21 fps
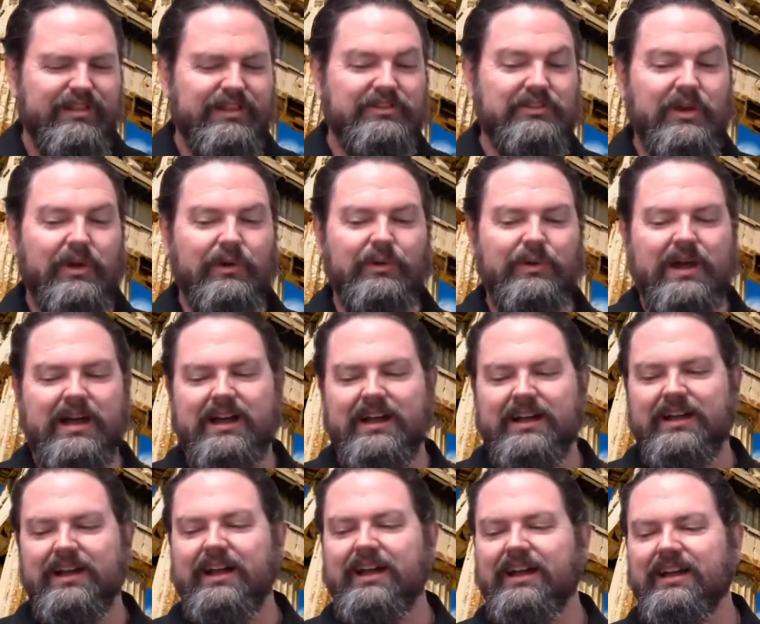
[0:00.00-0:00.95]
so
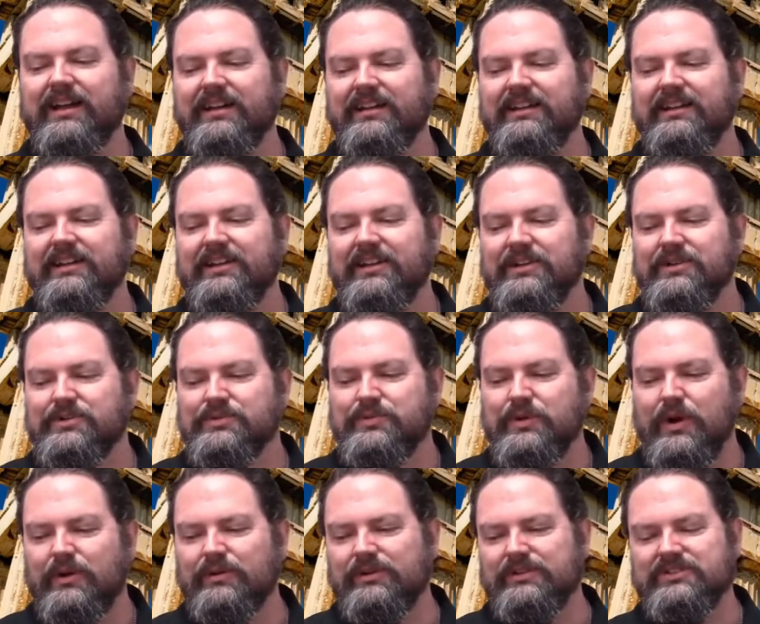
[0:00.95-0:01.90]
uh, uh,
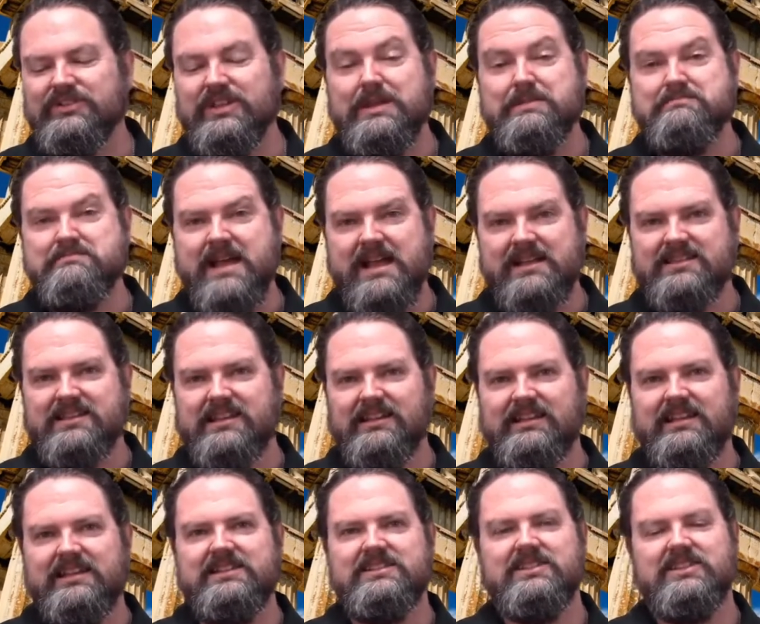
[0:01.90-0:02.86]
Kronos
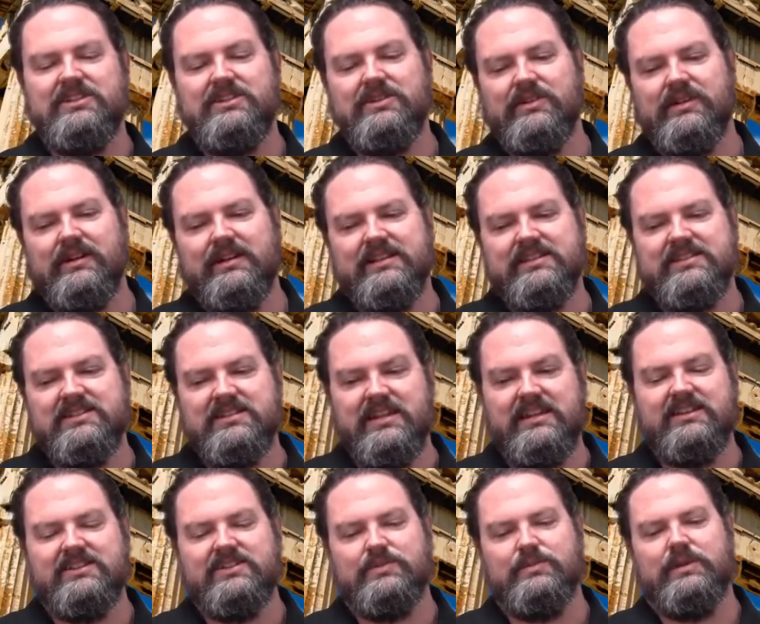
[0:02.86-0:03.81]
emasculates Uranus,
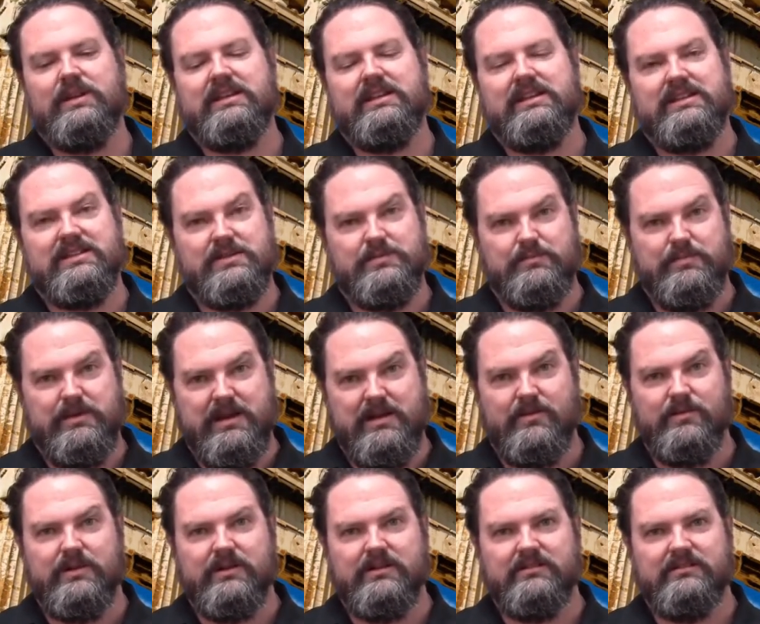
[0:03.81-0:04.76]
takes away his
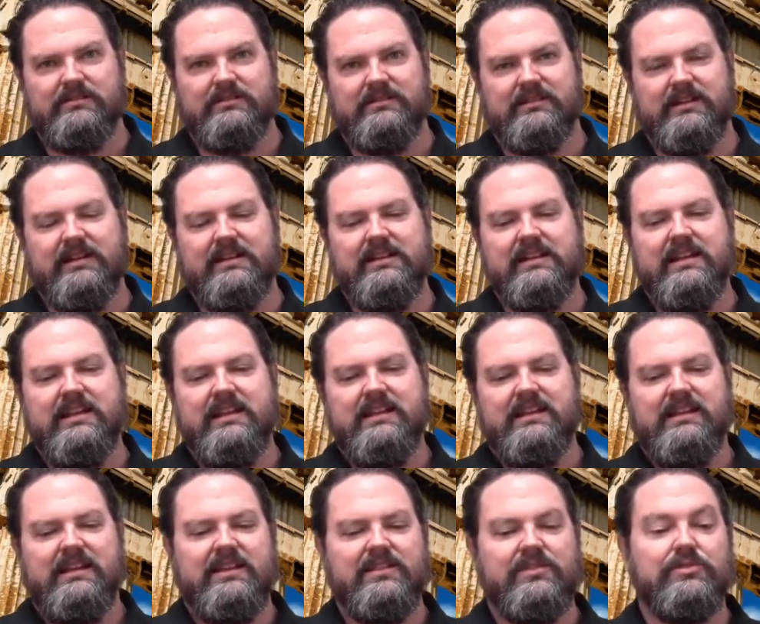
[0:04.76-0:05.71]
power, right,
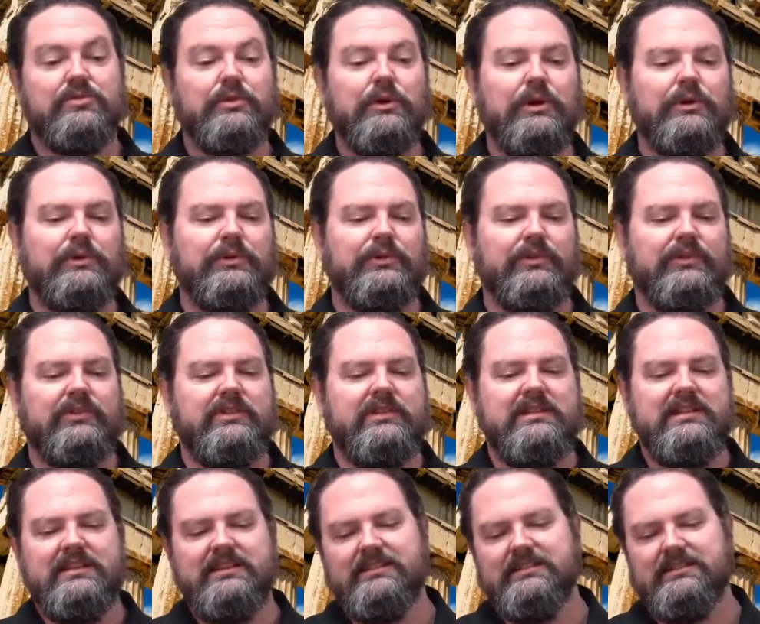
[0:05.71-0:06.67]
and throws
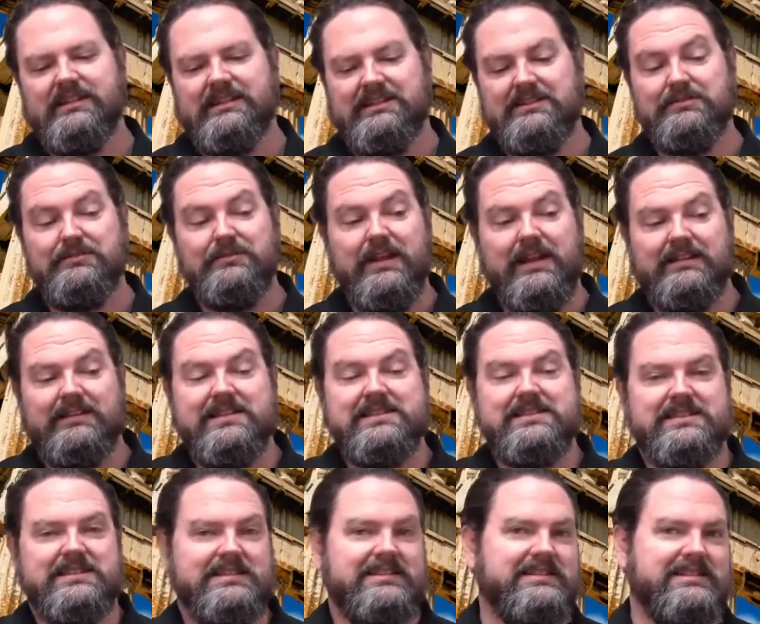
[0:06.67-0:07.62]
the uh,
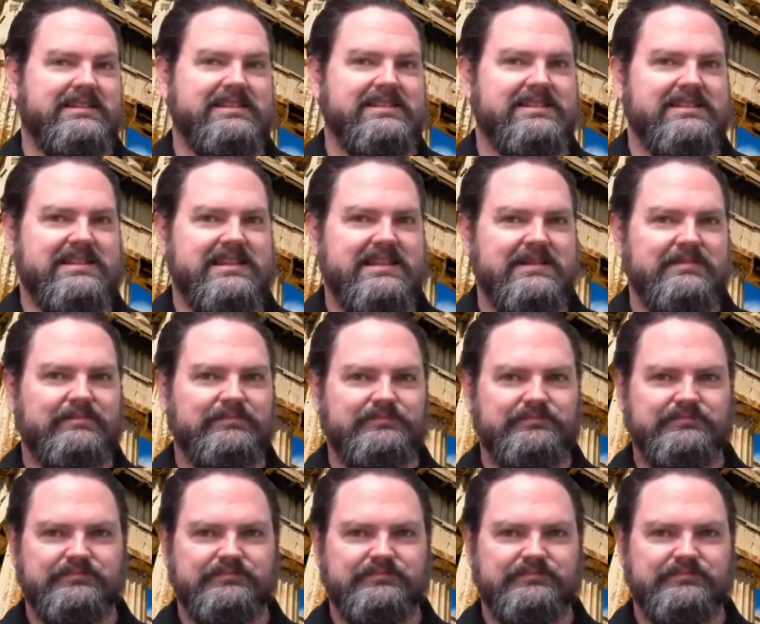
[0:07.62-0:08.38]
phallus into the sea.